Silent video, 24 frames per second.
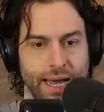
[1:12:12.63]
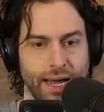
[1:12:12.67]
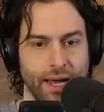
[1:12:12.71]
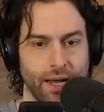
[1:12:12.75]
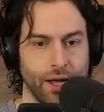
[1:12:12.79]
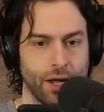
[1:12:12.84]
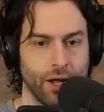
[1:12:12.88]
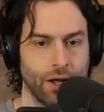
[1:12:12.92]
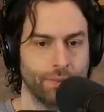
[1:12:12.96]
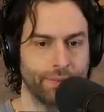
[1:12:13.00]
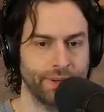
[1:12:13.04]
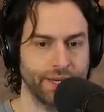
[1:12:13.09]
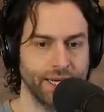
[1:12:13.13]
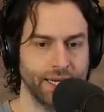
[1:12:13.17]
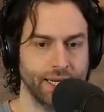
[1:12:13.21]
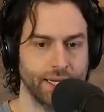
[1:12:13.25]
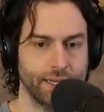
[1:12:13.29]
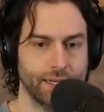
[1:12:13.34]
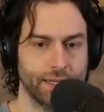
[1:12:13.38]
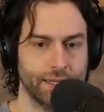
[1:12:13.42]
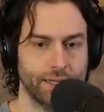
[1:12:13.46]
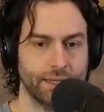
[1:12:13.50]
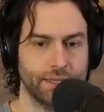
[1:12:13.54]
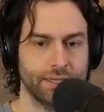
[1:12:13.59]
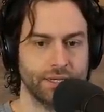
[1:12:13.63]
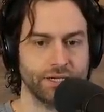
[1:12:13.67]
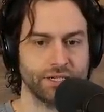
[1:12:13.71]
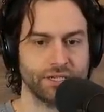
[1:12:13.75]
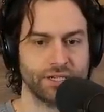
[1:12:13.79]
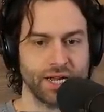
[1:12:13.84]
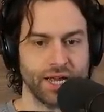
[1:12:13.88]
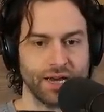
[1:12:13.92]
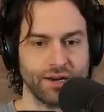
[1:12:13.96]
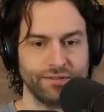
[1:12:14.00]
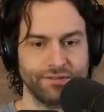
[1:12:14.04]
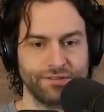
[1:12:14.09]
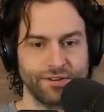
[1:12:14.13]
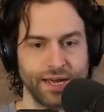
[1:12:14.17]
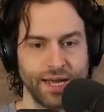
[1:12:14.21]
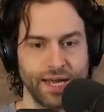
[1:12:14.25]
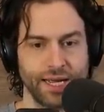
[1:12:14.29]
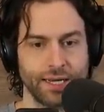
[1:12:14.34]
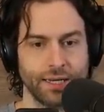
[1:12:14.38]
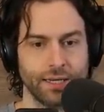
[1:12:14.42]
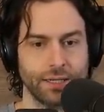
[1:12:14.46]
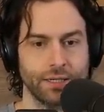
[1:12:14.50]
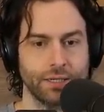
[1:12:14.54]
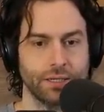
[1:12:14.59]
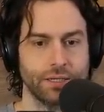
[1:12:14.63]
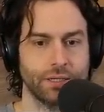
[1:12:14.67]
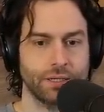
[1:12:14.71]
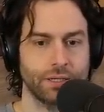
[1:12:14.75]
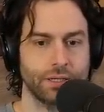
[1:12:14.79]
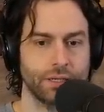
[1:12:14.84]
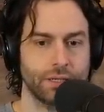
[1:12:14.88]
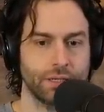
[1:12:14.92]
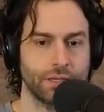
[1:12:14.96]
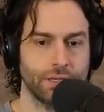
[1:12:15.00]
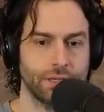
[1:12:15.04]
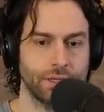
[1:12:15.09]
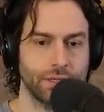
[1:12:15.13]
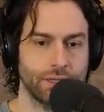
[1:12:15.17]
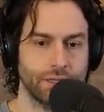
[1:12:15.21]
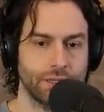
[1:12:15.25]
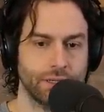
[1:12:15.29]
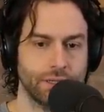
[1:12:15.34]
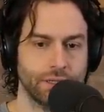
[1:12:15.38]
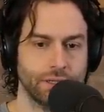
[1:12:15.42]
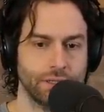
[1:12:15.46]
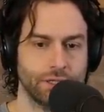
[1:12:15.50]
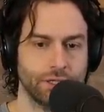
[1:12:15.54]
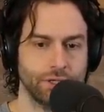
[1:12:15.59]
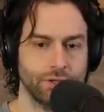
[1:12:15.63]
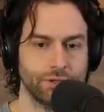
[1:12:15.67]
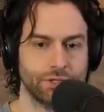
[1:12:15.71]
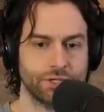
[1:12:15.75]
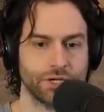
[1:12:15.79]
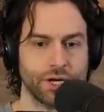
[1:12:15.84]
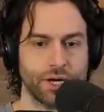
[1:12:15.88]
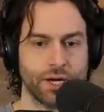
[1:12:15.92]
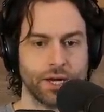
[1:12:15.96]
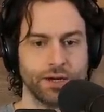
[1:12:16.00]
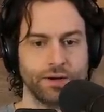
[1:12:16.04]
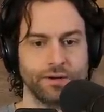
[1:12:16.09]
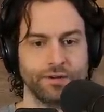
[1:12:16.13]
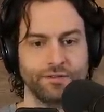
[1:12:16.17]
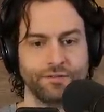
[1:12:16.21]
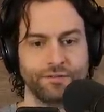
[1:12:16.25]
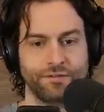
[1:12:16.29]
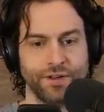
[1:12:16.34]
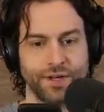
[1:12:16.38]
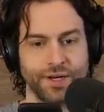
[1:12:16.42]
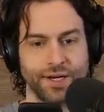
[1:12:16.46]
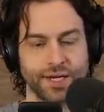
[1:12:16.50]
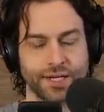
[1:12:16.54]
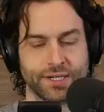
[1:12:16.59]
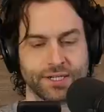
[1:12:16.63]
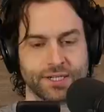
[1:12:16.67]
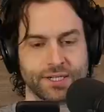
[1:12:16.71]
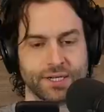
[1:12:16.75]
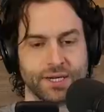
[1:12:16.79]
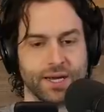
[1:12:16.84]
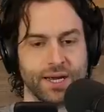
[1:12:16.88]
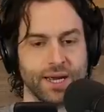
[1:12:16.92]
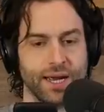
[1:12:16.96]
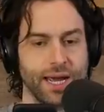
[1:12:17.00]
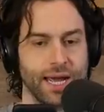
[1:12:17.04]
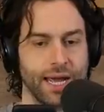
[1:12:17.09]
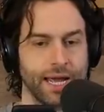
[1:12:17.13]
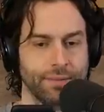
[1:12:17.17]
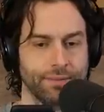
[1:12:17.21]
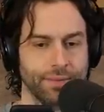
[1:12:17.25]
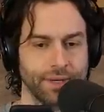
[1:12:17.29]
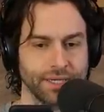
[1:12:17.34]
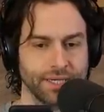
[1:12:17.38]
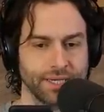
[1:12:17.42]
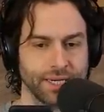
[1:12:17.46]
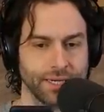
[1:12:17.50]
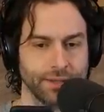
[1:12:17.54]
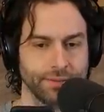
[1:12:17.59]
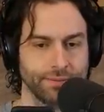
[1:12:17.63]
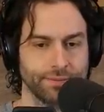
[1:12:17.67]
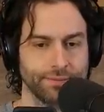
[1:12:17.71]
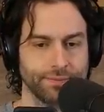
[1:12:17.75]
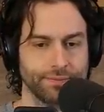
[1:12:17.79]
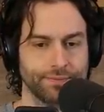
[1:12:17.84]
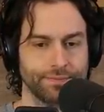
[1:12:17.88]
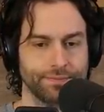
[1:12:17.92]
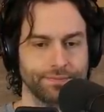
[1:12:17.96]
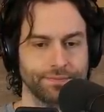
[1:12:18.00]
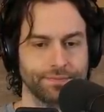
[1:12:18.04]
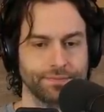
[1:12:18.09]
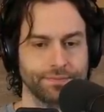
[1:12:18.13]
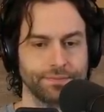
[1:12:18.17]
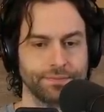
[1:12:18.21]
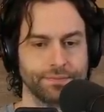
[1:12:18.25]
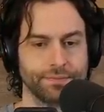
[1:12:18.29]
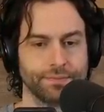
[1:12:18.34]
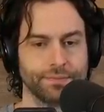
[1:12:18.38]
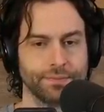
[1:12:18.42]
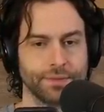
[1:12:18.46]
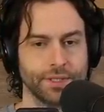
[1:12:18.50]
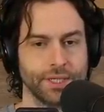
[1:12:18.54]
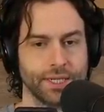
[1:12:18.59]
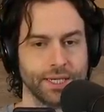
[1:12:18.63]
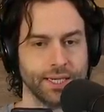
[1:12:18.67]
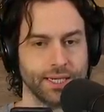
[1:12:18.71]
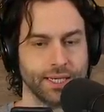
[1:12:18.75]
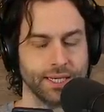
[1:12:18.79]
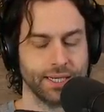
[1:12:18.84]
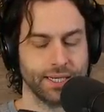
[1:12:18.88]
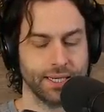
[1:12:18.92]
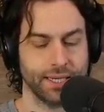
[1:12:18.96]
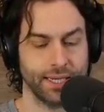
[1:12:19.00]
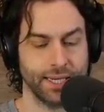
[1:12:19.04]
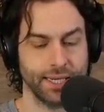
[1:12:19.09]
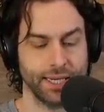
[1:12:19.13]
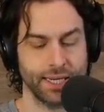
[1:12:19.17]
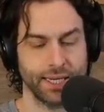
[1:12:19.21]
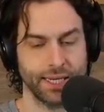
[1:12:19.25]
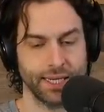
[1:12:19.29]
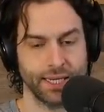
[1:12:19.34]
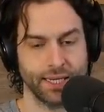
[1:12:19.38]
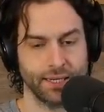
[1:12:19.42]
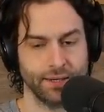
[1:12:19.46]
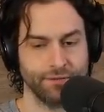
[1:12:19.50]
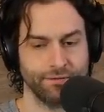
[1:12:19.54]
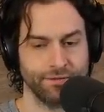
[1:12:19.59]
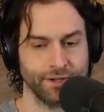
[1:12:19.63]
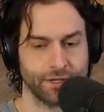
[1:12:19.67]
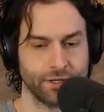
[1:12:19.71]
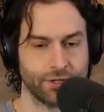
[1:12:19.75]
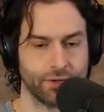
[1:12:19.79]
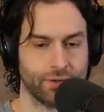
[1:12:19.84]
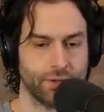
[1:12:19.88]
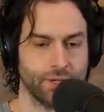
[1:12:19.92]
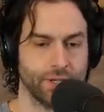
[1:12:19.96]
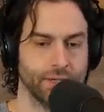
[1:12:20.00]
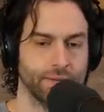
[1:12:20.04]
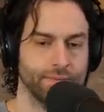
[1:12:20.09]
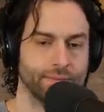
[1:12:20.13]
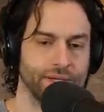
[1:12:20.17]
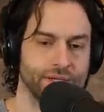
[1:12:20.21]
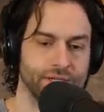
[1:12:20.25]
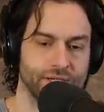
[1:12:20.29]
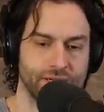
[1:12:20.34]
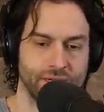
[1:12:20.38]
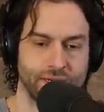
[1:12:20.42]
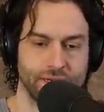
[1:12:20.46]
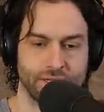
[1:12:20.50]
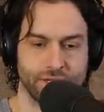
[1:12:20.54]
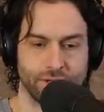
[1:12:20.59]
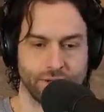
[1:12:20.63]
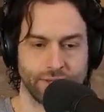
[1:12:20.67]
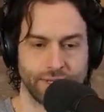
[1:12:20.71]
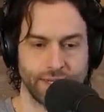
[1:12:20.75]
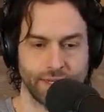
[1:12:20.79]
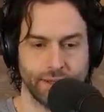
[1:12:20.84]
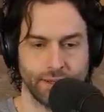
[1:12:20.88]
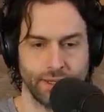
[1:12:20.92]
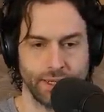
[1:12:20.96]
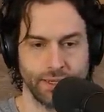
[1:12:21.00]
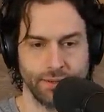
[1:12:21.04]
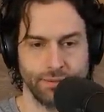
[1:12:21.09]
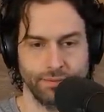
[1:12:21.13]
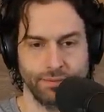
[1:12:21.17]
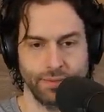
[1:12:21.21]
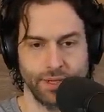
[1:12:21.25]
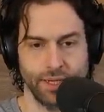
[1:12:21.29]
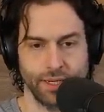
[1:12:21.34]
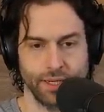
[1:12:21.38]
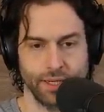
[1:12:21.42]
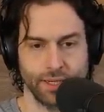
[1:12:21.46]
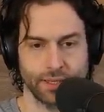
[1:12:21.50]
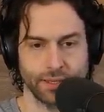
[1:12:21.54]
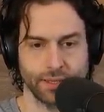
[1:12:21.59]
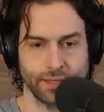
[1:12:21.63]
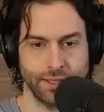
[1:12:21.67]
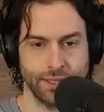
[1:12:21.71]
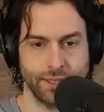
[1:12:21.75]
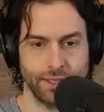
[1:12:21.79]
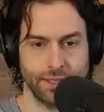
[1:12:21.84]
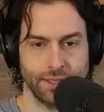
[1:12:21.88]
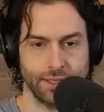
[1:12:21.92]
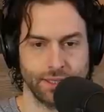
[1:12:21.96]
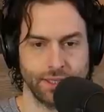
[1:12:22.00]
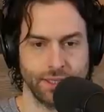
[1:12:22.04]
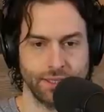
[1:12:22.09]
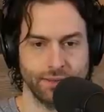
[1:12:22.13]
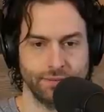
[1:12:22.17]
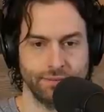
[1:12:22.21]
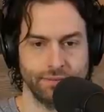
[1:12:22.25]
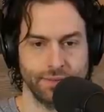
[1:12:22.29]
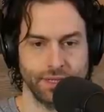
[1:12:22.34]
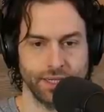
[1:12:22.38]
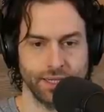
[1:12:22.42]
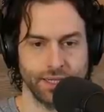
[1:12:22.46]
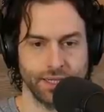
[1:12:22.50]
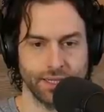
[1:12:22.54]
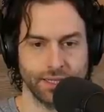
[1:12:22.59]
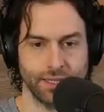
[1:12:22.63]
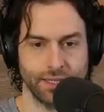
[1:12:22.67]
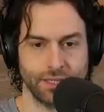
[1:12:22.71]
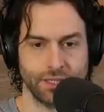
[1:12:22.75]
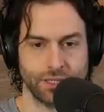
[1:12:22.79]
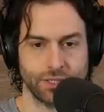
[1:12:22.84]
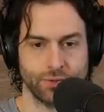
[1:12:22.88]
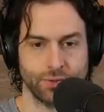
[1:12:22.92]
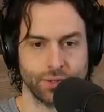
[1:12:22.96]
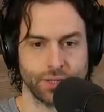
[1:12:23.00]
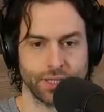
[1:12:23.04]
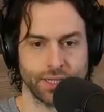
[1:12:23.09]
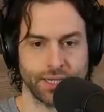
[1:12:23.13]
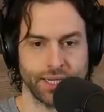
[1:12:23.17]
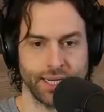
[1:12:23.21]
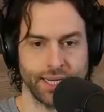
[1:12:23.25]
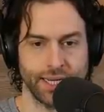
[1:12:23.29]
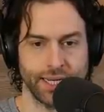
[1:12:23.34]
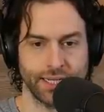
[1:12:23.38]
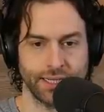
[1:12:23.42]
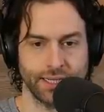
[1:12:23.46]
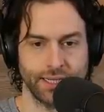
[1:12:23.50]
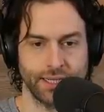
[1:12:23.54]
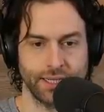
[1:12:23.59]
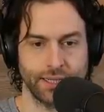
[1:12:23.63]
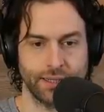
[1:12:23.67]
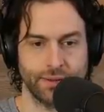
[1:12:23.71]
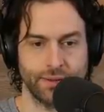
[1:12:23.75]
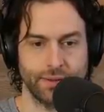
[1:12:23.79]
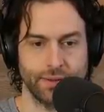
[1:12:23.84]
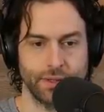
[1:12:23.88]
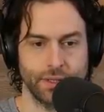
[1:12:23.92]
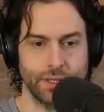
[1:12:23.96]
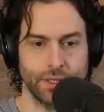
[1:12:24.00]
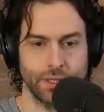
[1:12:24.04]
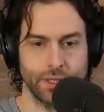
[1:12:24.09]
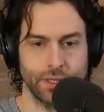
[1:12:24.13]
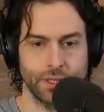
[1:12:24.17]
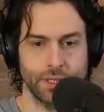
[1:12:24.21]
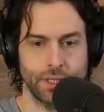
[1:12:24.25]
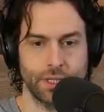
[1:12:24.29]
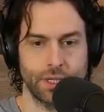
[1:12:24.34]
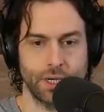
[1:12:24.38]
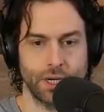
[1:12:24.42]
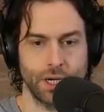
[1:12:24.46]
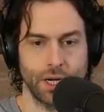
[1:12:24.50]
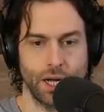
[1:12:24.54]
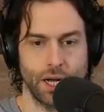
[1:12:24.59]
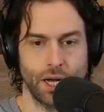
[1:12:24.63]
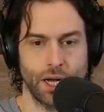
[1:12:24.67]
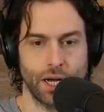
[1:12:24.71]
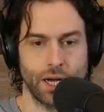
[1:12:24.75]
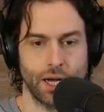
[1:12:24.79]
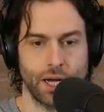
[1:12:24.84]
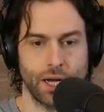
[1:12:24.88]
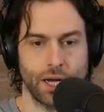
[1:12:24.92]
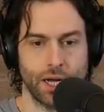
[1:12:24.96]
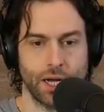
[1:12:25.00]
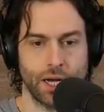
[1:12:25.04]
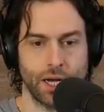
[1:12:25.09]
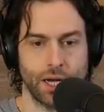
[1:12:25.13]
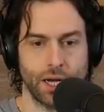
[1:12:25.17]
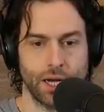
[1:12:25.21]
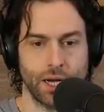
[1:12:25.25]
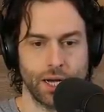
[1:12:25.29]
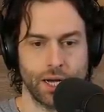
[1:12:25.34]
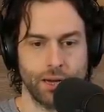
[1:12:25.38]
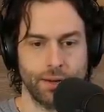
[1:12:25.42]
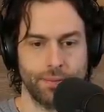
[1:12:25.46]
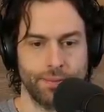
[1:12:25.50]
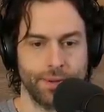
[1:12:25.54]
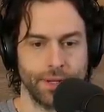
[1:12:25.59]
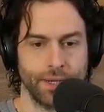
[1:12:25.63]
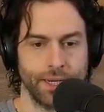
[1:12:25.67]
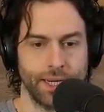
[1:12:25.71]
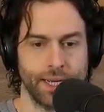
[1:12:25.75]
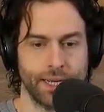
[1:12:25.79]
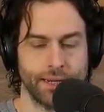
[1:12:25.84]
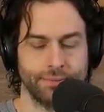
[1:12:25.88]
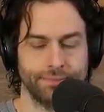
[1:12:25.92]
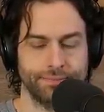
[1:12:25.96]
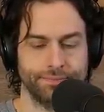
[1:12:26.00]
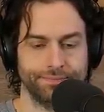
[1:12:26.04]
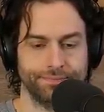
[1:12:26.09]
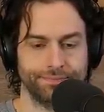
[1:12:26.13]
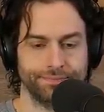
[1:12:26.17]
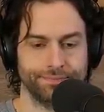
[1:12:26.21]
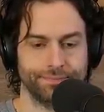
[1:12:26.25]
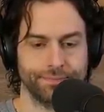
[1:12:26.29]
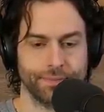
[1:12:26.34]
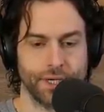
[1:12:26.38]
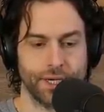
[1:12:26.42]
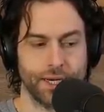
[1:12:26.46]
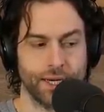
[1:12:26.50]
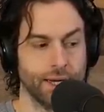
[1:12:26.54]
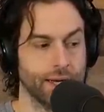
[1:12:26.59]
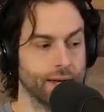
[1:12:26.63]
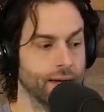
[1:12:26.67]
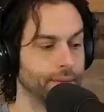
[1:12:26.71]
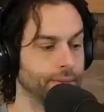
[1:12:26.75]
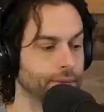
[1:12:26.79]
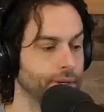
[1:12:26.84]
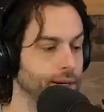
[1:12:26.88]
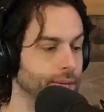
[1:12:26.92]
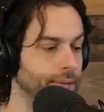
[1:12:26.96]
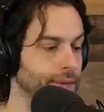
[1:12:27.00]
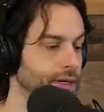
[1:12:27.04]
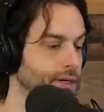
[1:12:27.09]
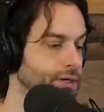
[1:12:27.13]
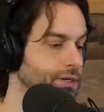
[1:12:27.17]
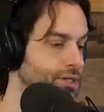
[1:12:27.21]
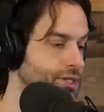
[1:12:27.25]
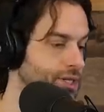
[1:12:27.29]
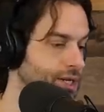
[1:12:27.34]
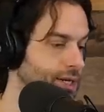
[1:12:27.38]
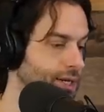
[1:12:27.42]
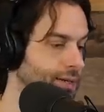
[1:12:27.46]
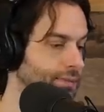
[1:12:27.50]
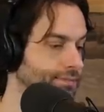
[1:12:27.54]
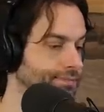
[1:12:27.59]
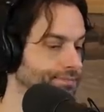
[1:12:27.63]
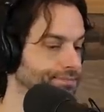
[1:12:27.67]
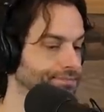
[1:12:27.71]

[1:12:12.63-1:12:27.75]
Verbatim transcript: Albany, Santa Fe, Tucson, Phoenix, Edmonton. And Victoria, BC sold out immediately. So we're going to add there. But yeah, I'm coming to your city.